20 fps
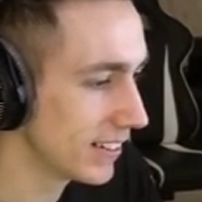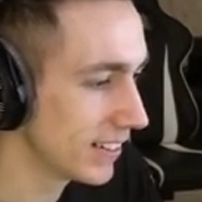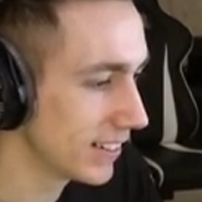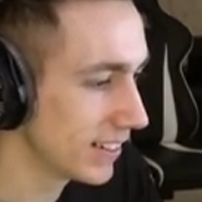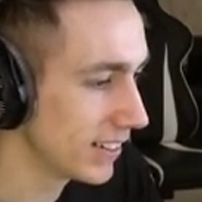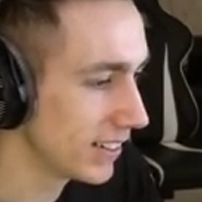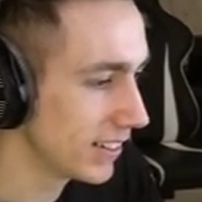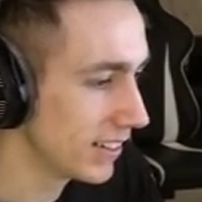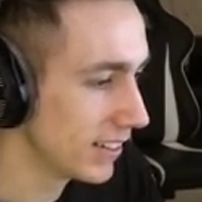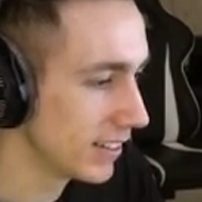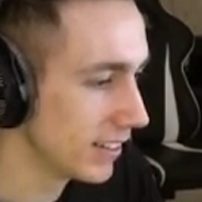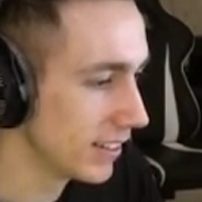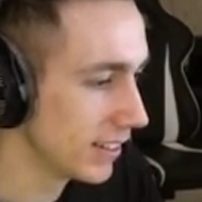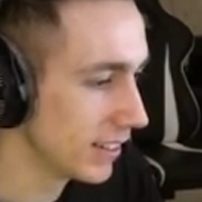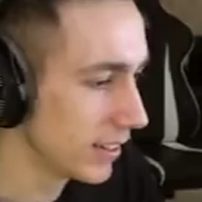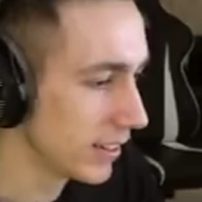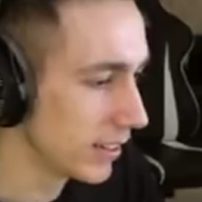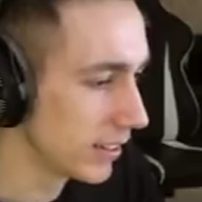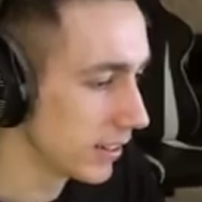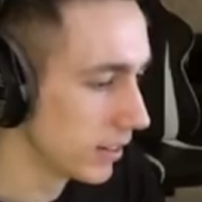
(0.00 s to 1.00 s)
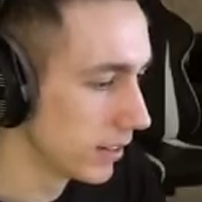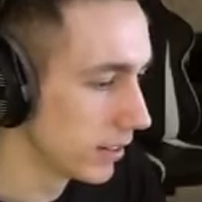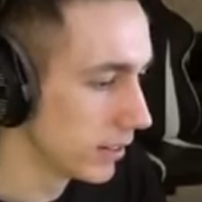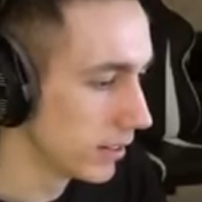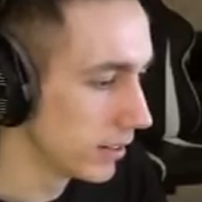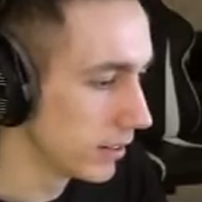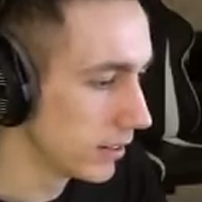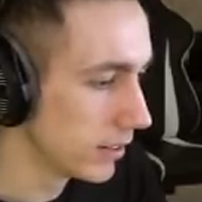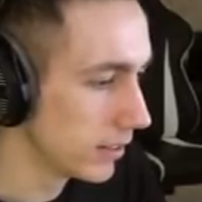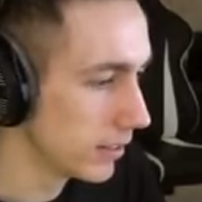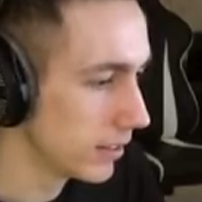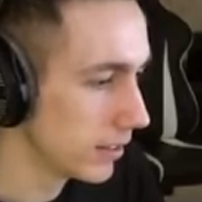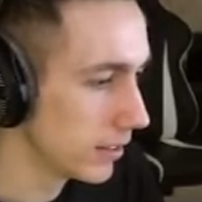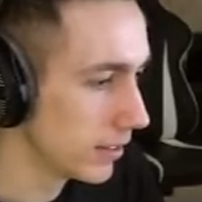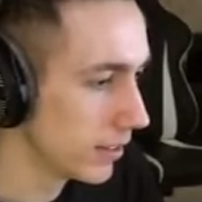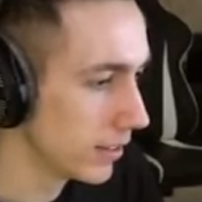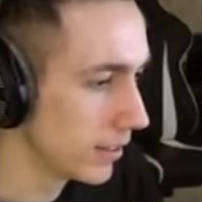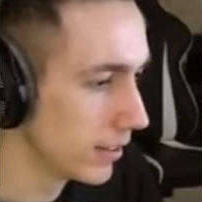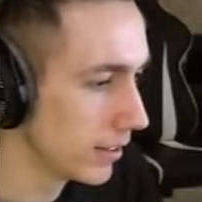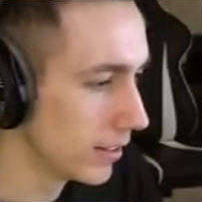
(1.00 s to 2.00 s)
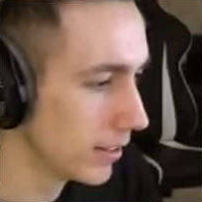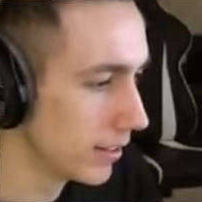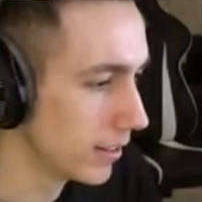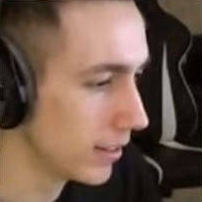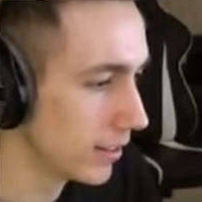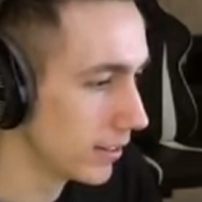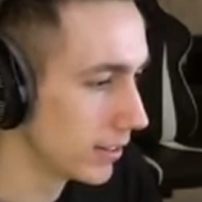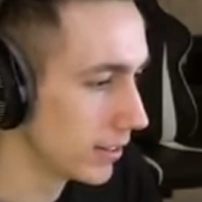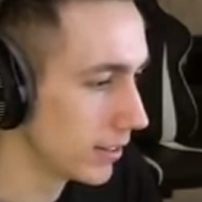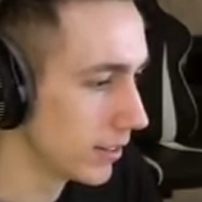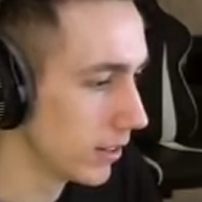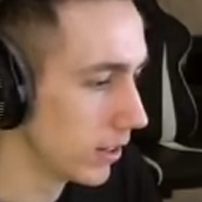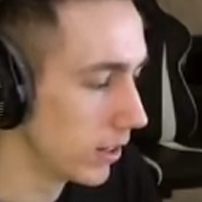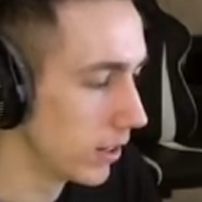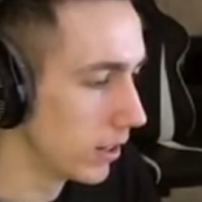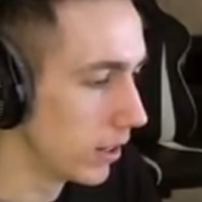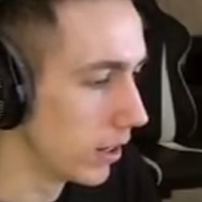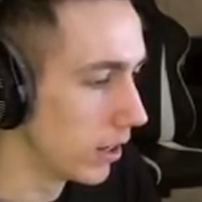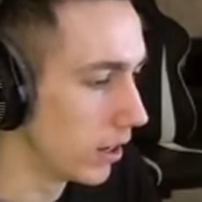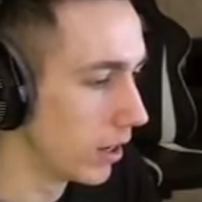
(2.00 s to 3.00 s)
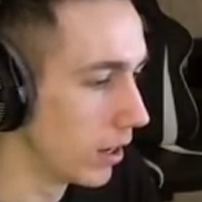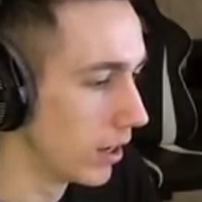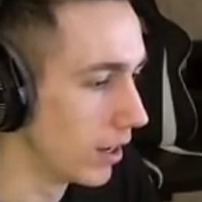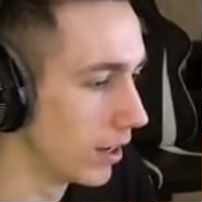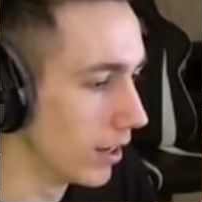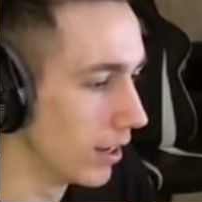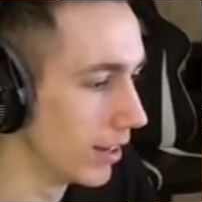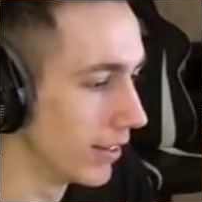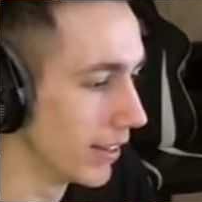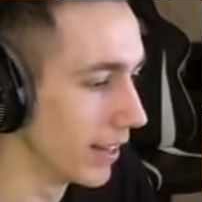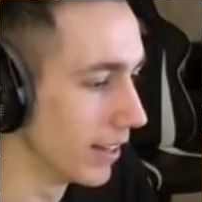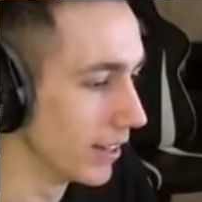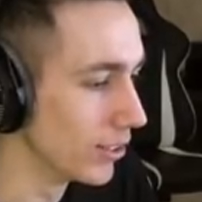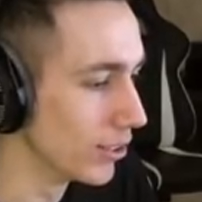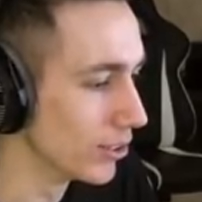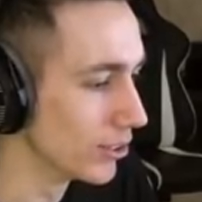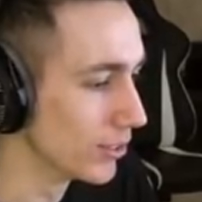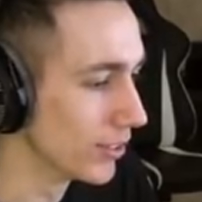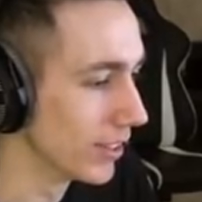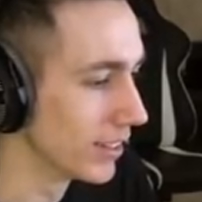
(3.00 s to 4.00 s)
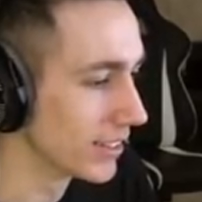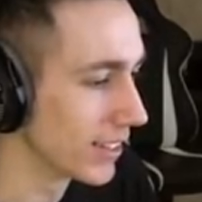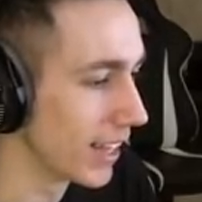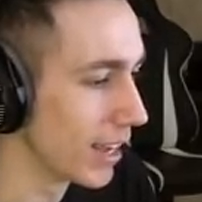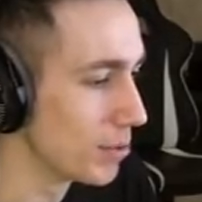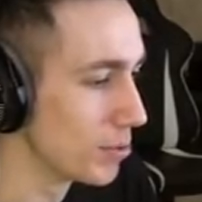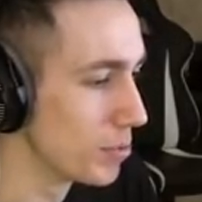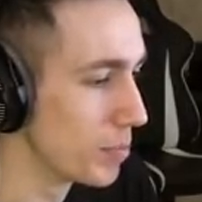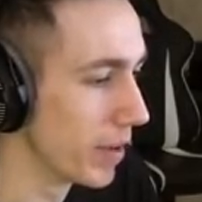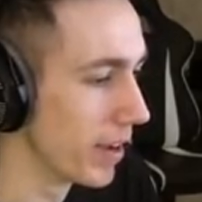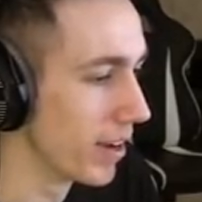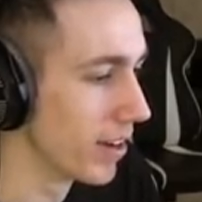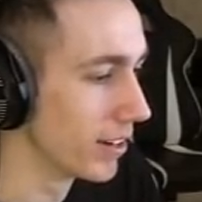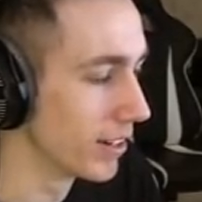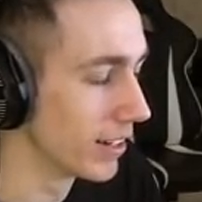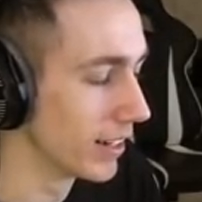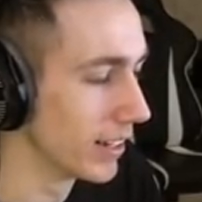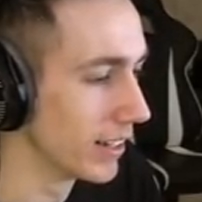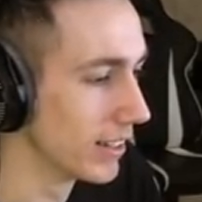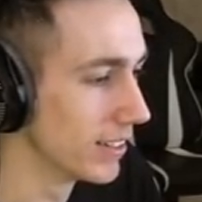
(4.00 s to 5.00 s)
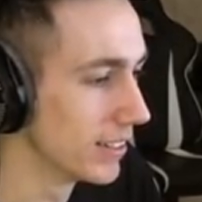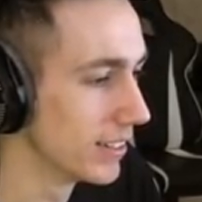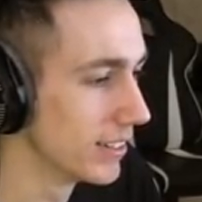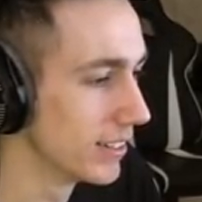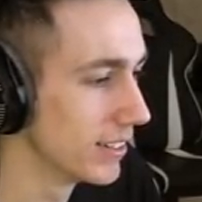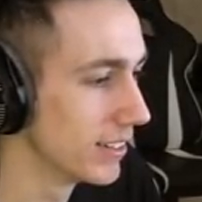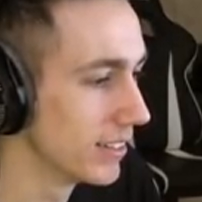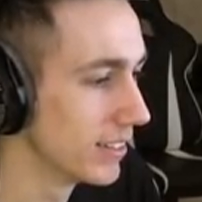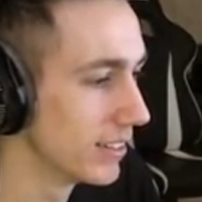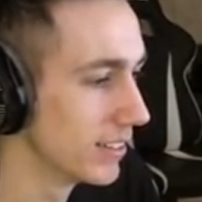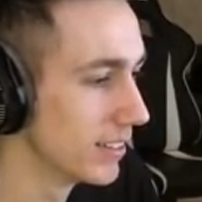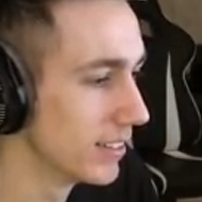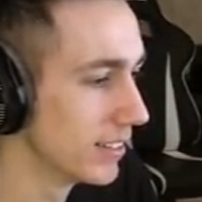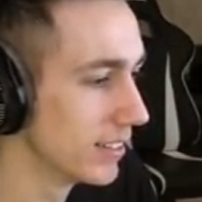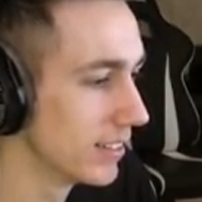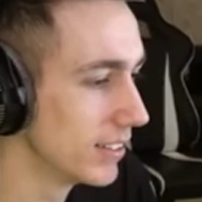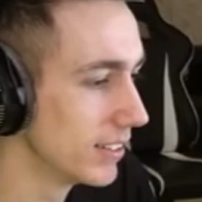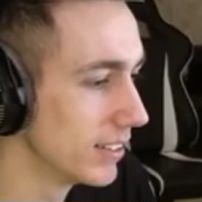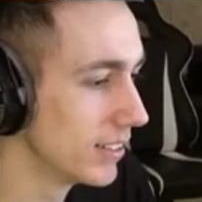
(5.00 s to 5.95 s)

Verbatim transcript: new banger. Oh, new banger, new banger. Oh. oh, that you're, this game's yeah. ugly. I dabbed in